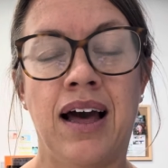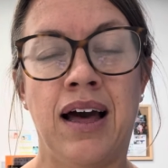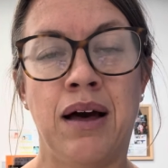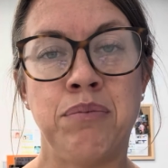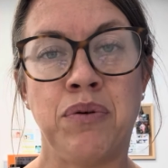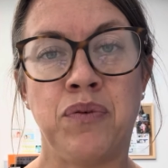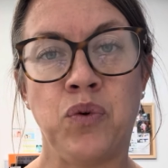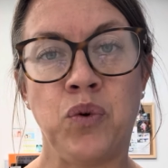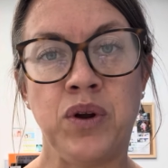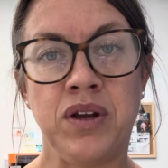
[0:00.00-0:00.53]

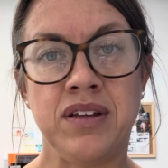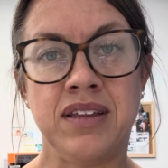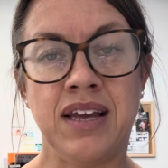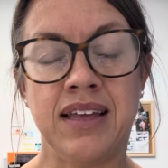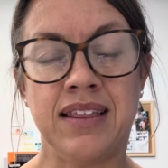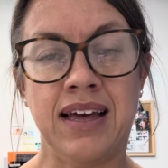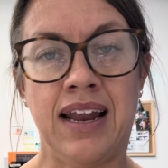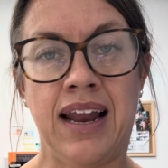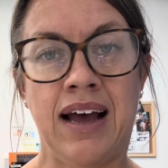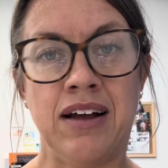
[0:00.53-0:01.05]
before you take
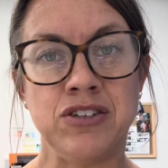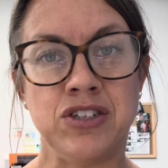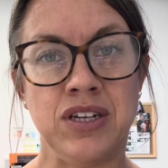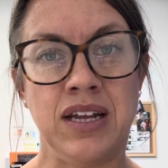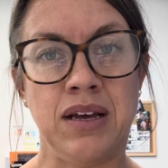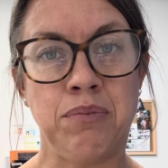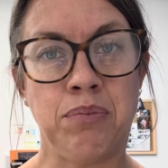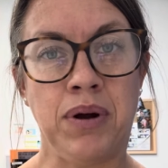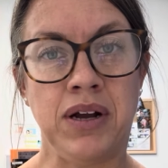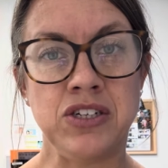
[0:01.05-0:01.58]
that alginate
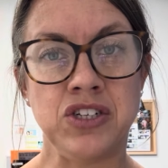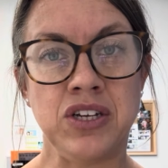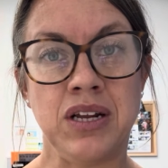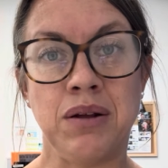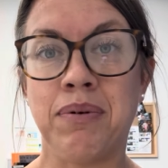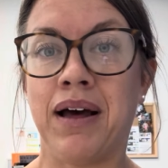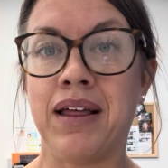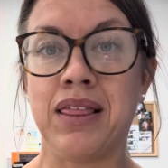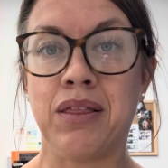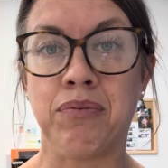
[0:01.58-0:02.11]
impression,
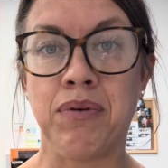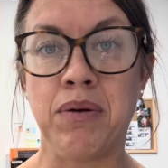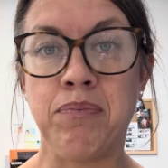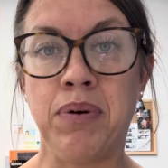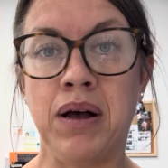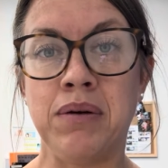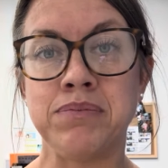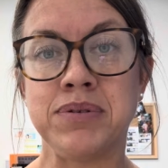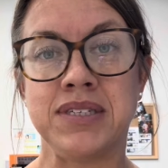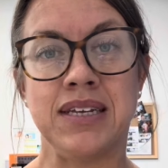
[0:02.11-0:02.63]
about 3
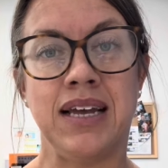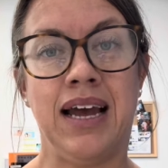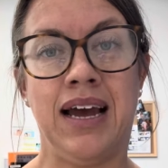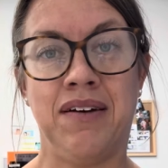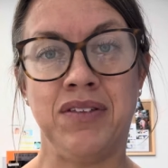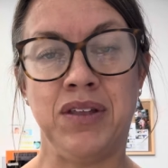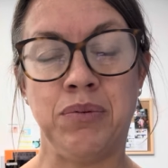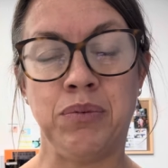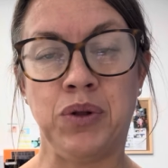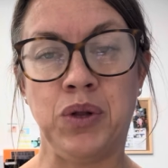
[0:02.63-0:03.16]
pumps, have
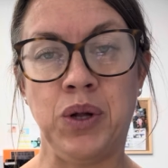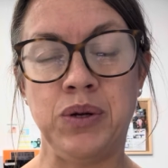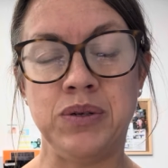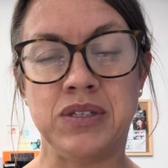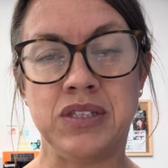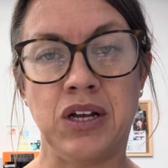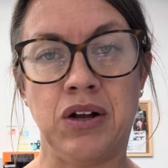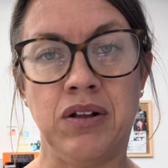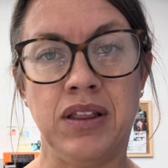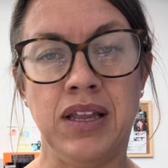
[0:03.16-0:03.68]
them close
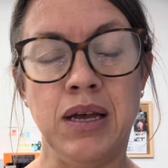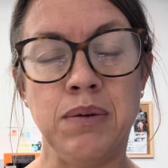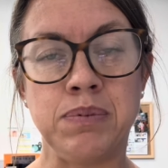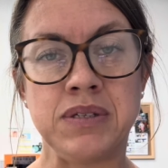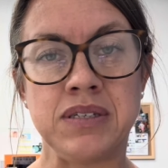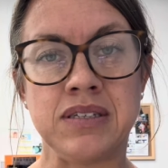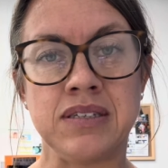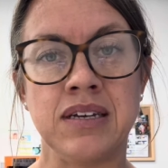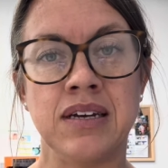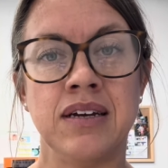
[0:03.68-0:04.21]
their
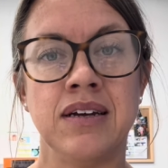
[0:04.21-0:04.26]
lips,